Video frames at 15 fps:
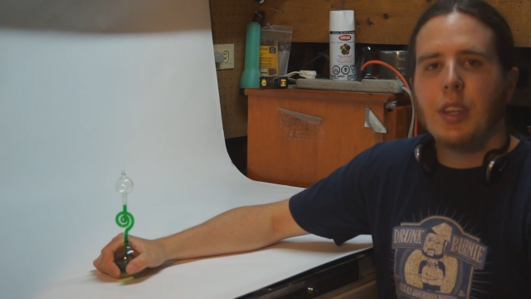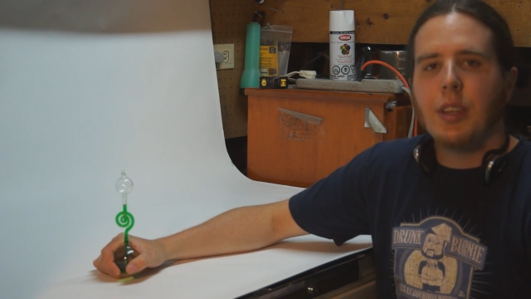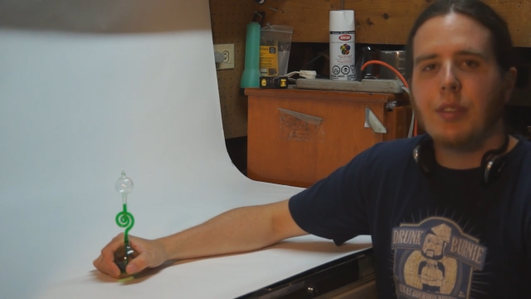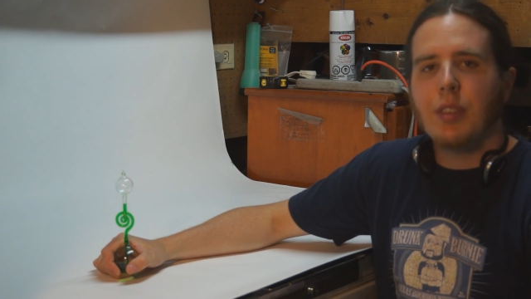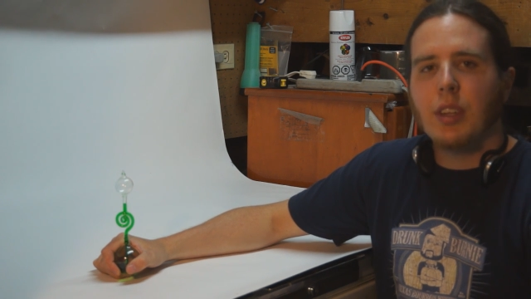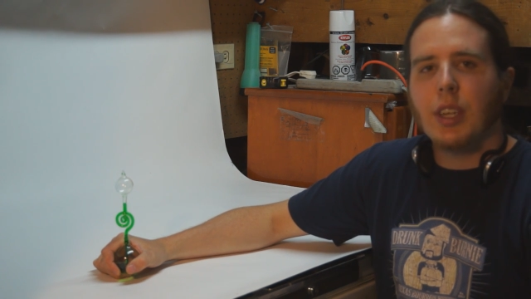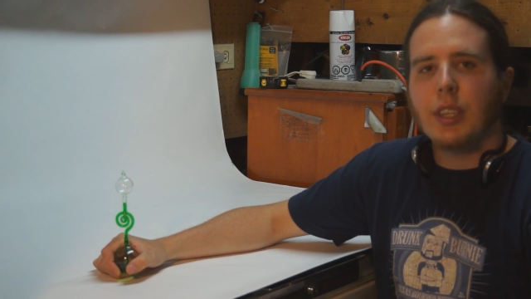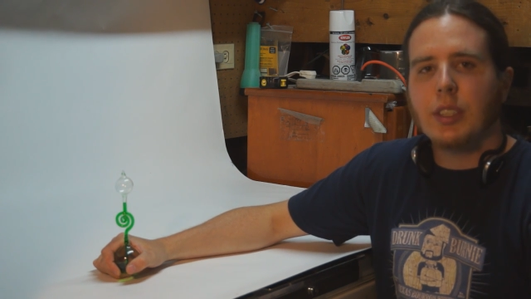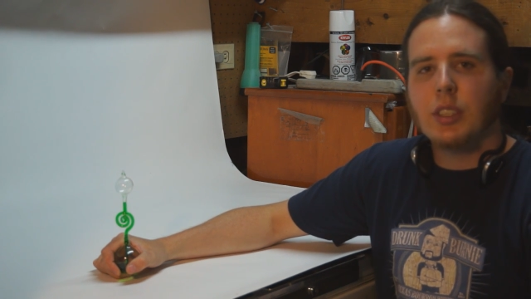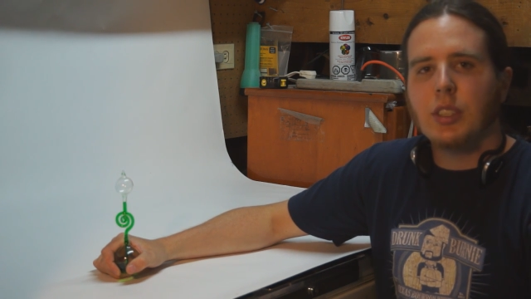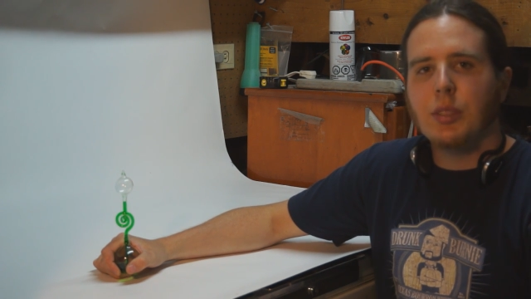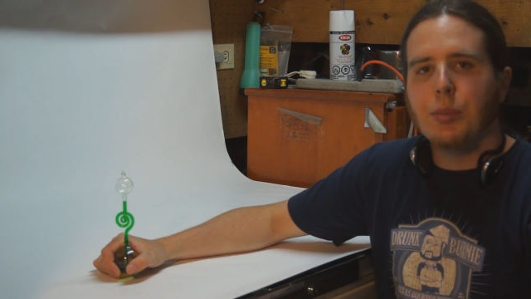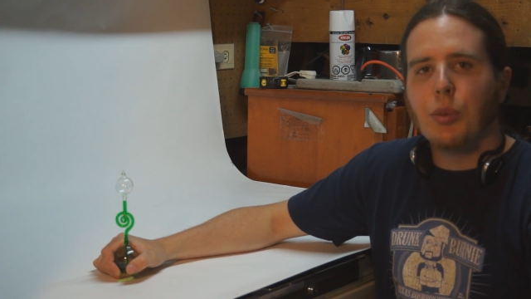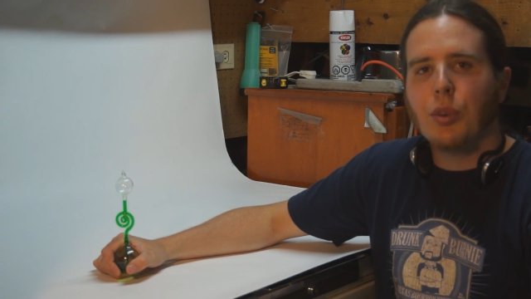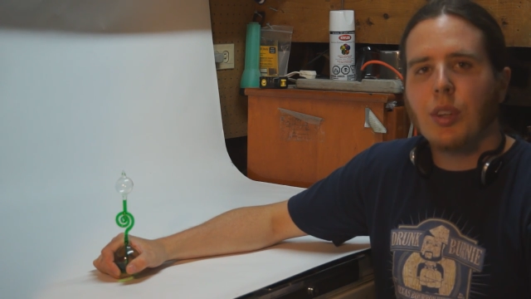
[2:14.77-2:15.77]
If you'd like to
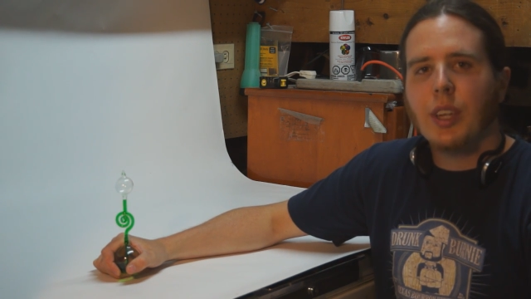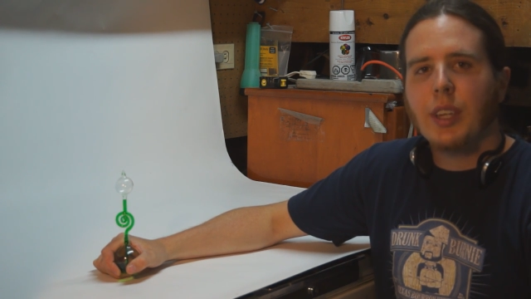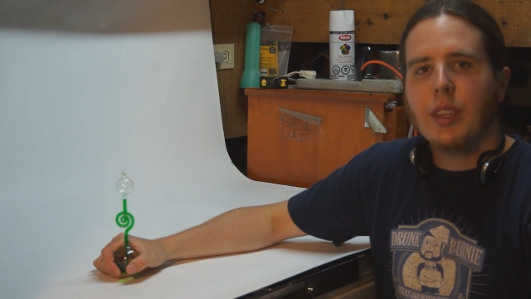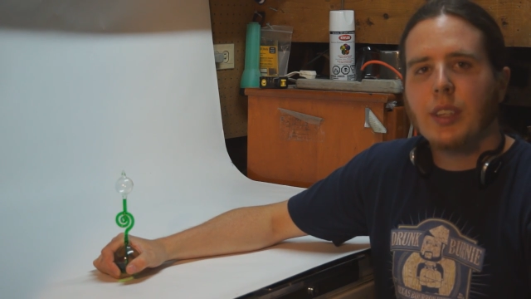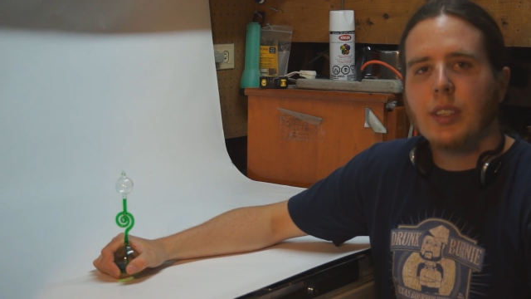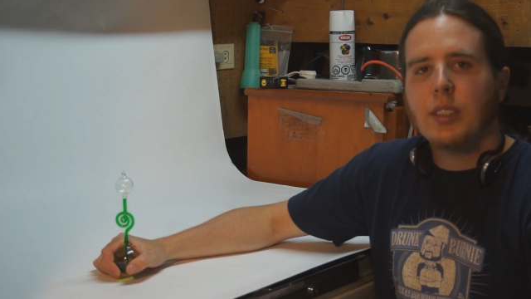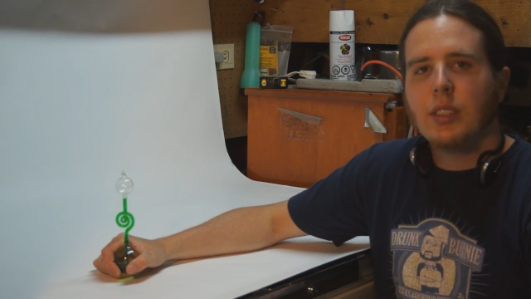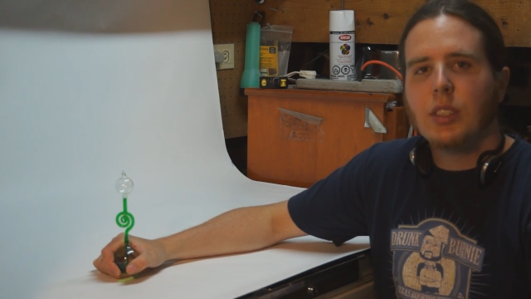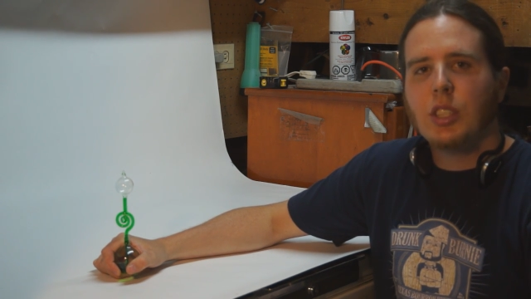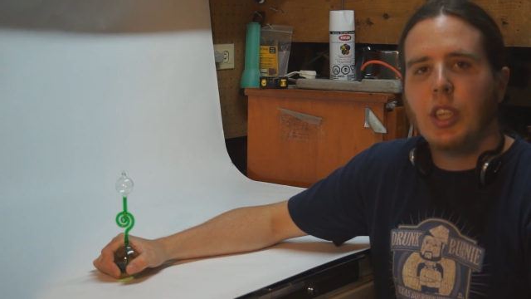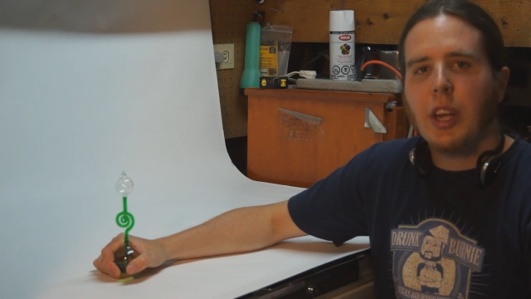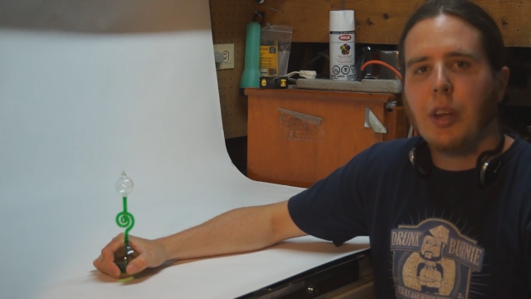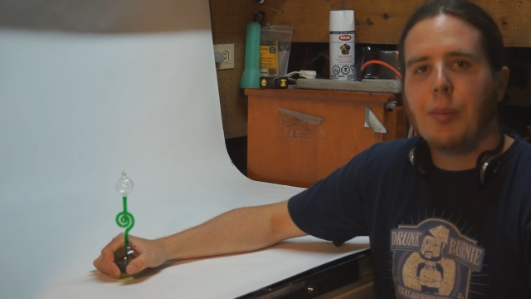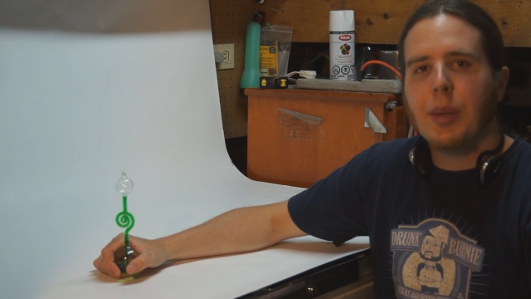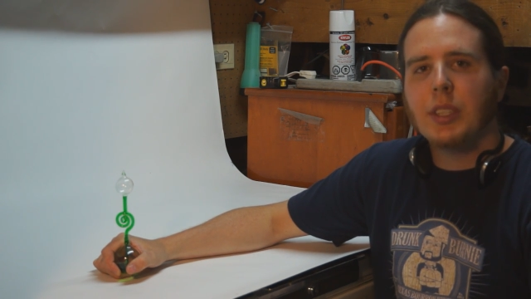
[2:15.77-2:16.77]
see more like this,
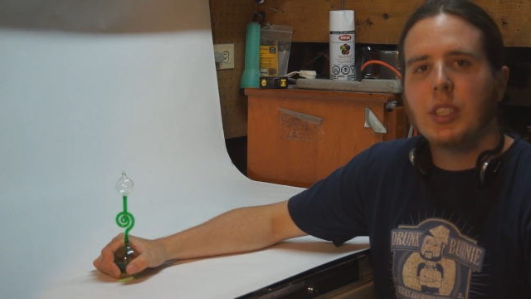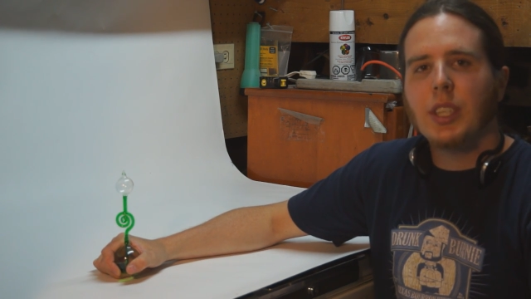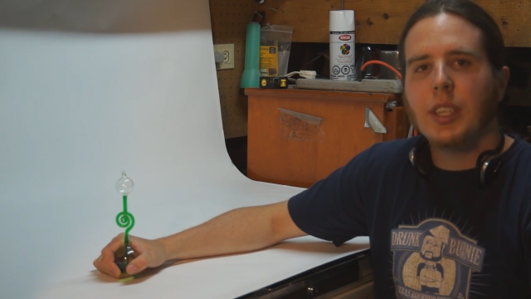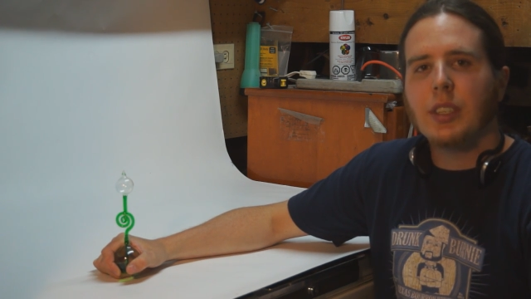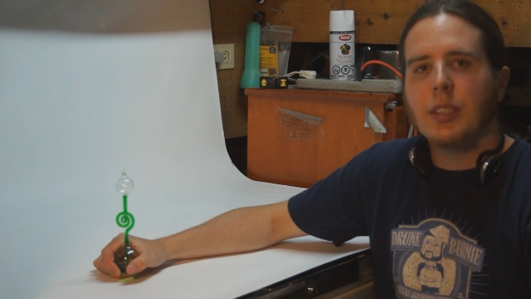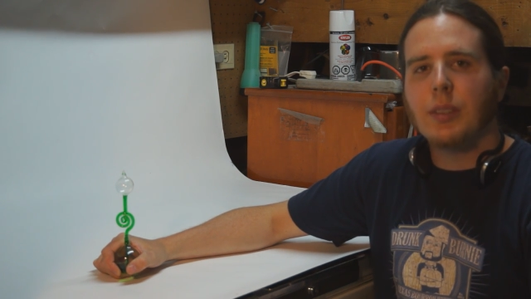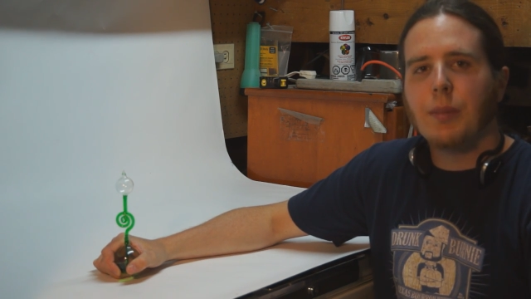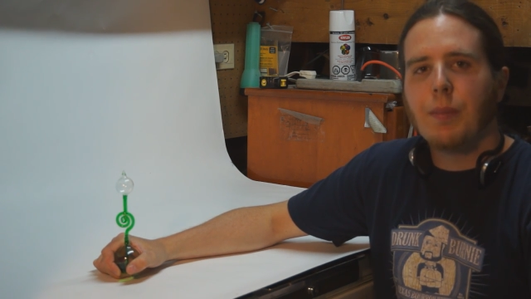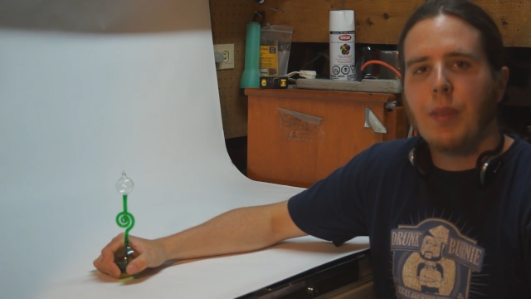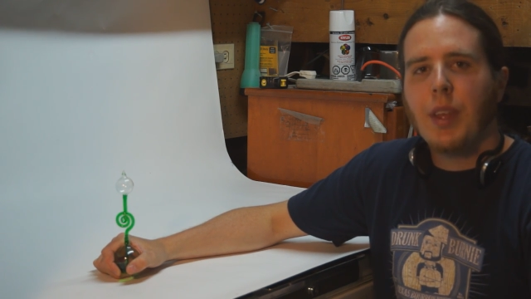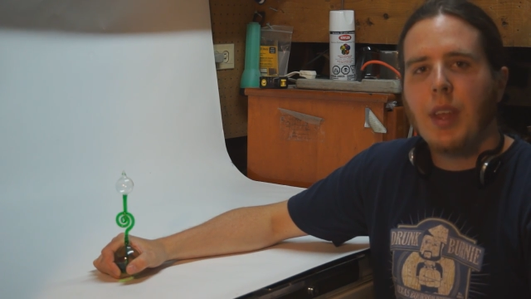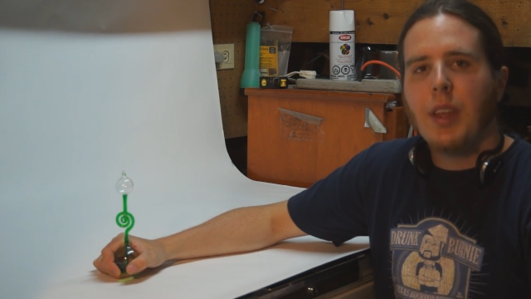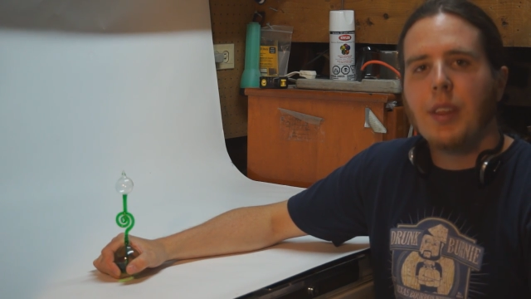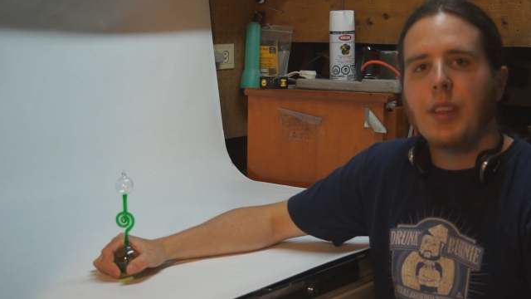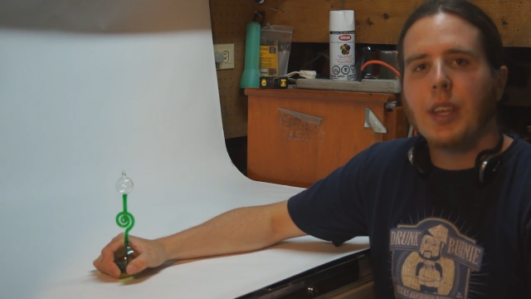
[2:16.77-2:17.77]
check out my channel.
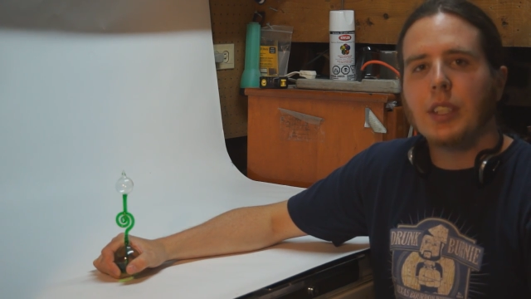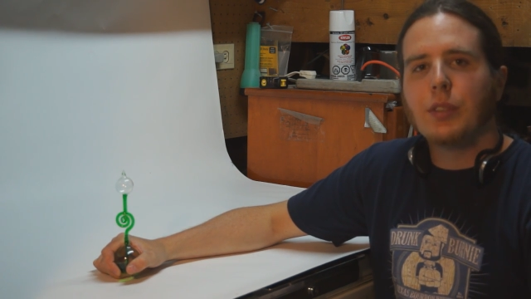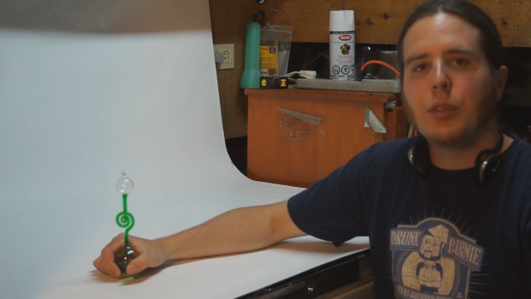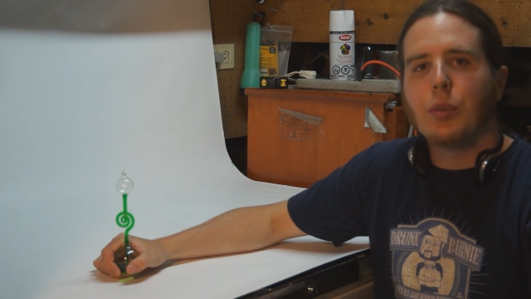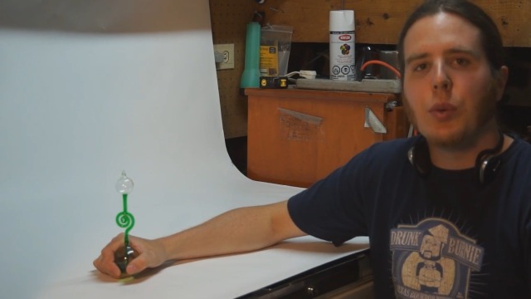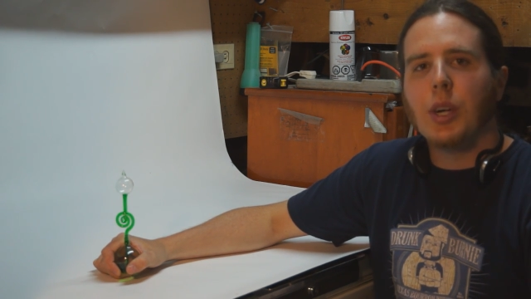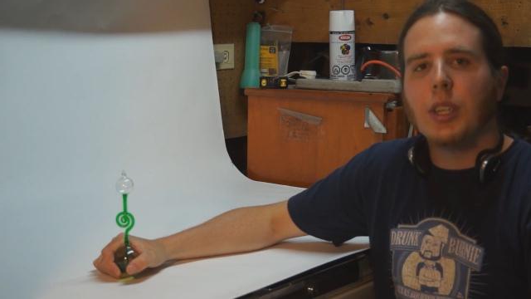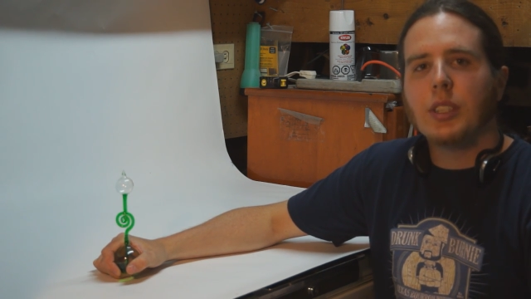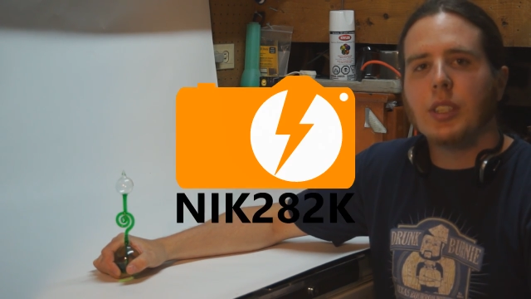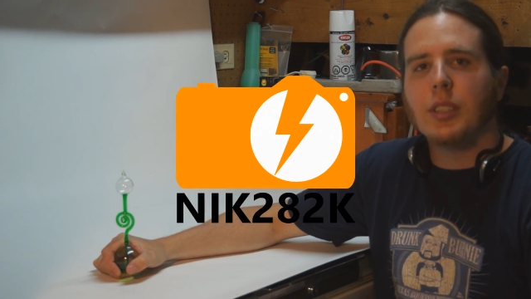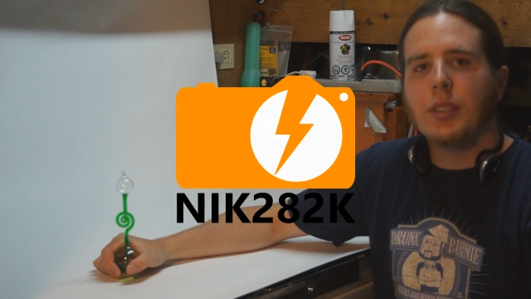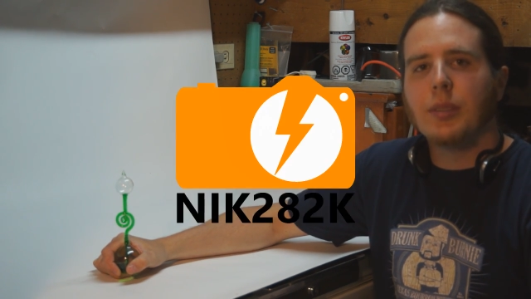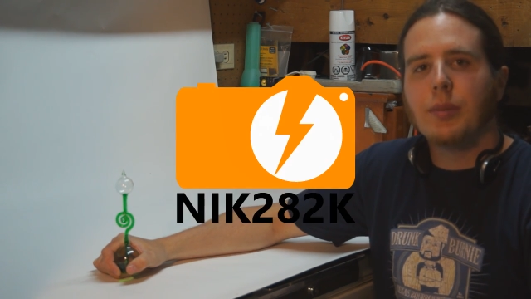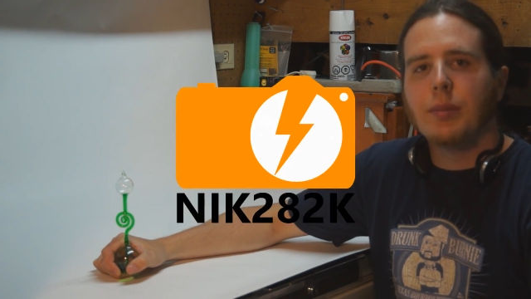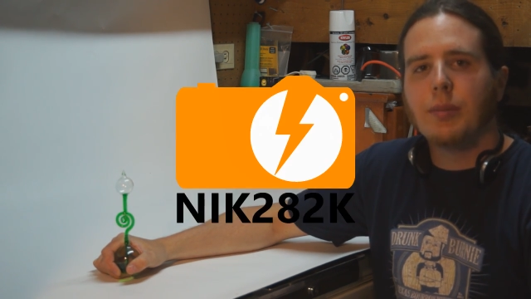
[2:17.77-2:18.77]
Thanks for watching.